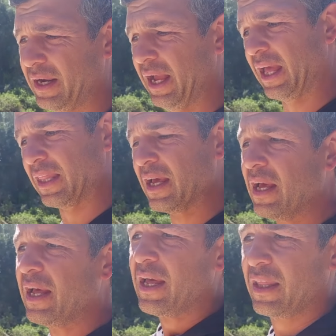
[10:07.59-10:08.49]
and
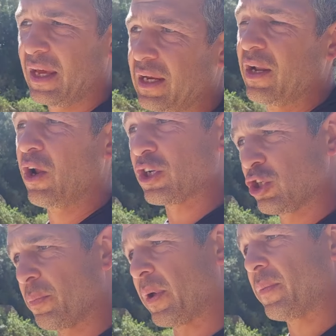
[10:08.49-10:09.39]
then the last
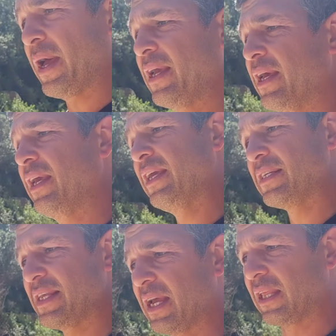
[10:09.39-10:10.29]
stop I'll make is
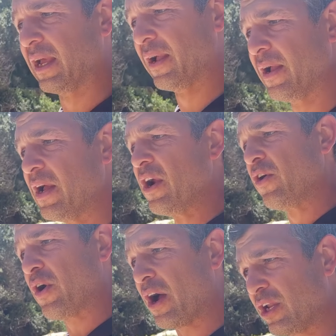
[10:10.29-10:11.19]
that
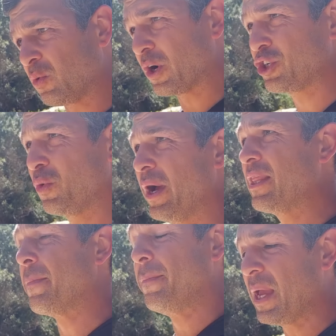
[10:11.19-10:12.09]
road that washed away,
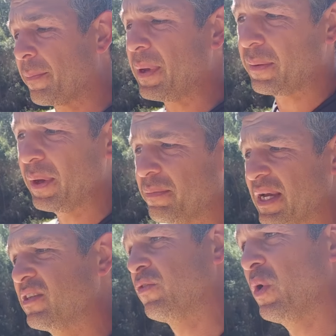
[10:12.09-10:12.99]
the big
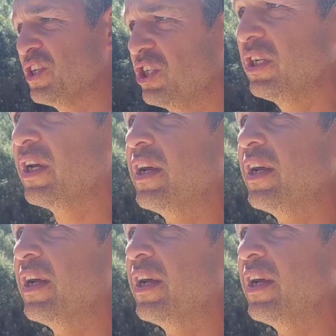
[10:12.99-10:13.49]
massive question